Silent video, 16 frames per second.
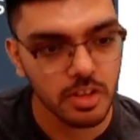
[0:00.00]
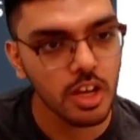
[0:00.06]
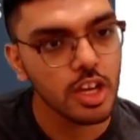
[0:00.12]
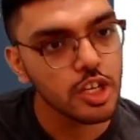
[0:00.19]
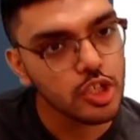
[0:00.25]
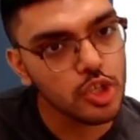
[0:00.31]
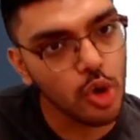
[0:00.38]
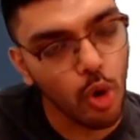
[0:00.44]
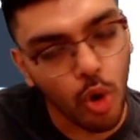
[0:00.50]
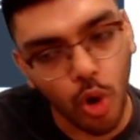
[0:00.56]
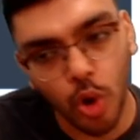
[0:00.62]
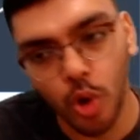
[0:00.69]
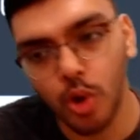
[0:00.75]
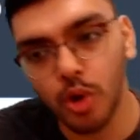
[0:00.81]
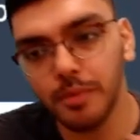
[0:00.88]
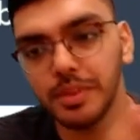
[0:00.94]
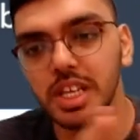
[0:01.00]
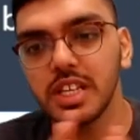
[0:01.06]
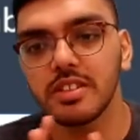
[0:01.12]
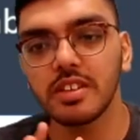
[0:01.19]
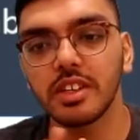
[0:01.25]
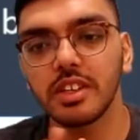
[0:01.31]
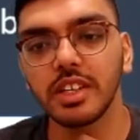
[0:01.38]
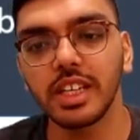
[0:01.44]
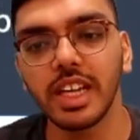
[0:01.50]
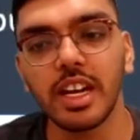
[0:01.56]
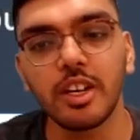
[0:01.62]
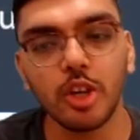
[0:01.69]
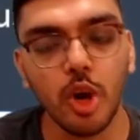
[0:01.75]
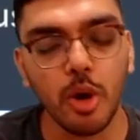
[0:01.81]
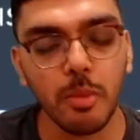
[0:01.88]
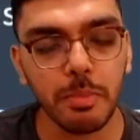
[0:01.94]
So all of these 10
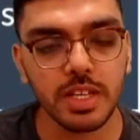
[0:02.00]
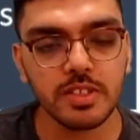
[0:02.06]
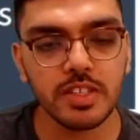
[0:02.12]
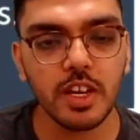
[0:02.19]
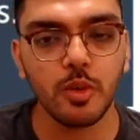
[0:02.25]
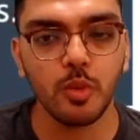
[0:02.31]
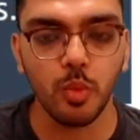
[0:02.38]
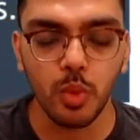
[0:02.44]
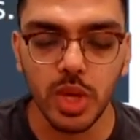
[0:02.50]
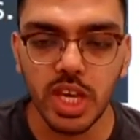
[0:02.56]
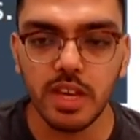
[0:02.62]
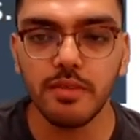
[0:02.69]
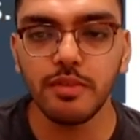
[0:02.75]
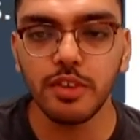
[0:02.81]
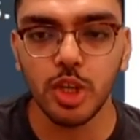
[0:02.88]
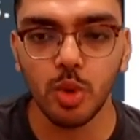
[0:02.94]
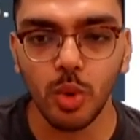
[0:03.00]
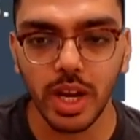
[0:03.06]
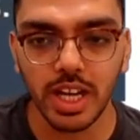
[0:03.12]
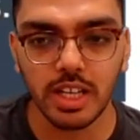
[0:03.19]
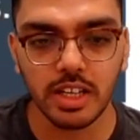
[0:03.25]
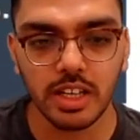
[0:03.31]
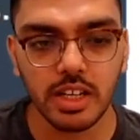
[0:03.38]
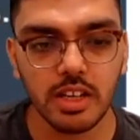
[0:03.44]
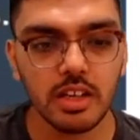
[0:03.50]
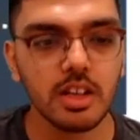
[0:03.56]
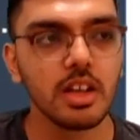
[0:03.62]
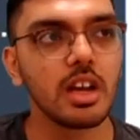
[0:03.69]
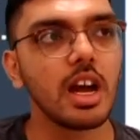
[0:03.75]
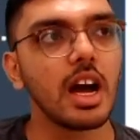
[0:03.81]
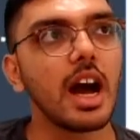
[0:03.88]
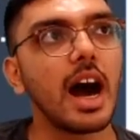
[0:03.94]
topics that we have curated
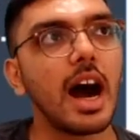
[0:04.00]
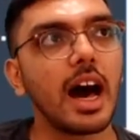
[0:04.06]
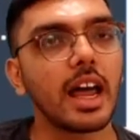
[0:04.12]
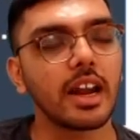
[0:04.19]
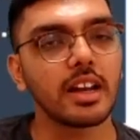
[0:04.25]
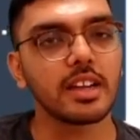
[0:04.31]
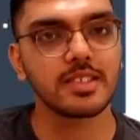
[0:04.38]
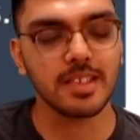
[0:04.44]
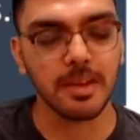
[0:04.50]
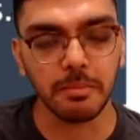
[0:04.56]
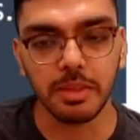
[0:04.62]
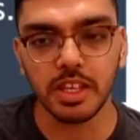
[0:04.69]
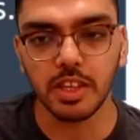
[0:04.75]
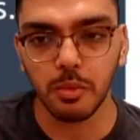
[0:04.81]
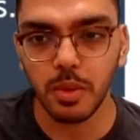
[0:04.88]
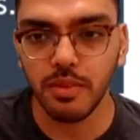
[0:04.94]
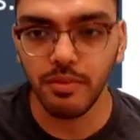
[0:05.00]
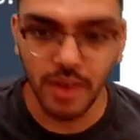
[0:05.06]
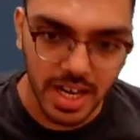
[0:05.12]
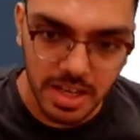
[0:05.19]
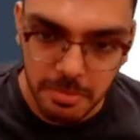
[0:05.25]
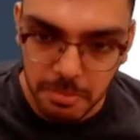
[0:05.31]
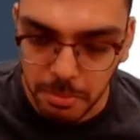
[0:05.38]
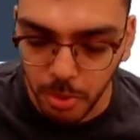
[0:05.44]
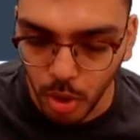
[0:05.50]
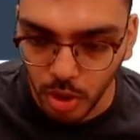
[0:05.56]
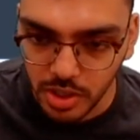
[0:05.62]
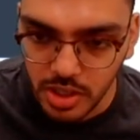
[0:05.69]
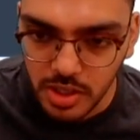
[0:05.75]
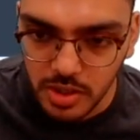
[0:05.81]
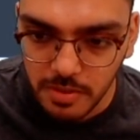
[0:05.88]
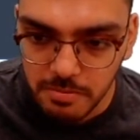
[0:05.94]
are something that we find
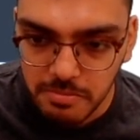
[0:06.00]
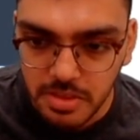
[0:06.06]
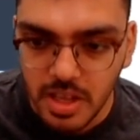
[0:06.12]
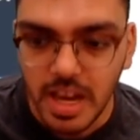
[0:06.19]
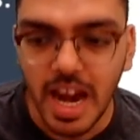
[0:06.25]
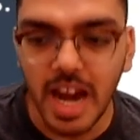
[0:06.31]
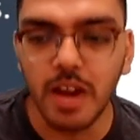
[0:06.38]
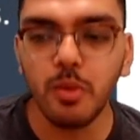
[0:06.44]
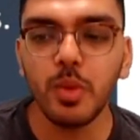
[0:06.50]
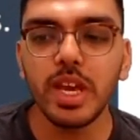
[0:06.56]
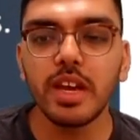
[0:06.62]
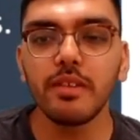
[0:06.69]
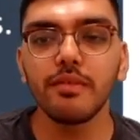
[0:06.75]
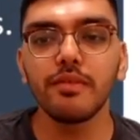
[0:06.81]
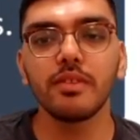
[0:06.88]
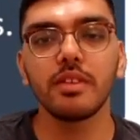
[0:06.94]
important, and we have